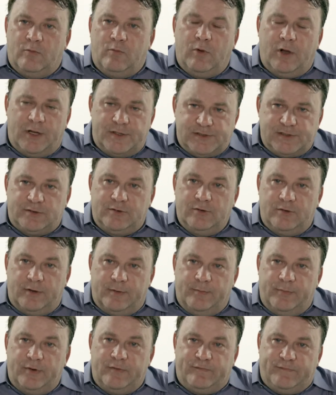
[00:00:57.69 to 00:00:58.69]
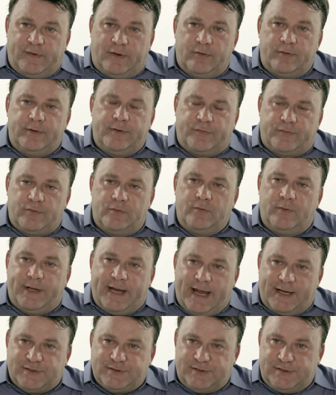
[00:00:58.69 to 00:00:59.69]
words are good, but follow it through
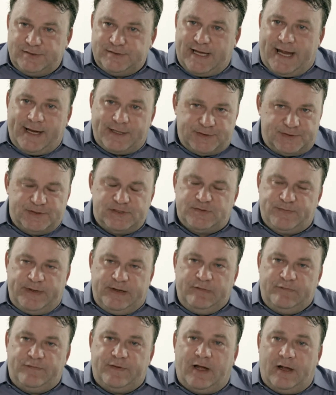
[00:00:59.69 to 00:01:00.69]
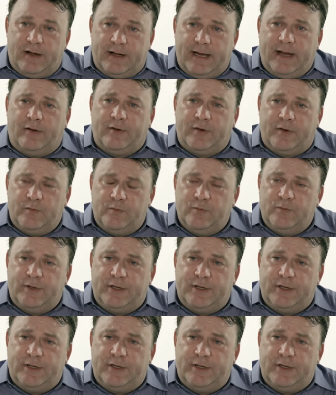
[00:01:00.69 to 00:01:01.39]
with actions. Actions speak far louder than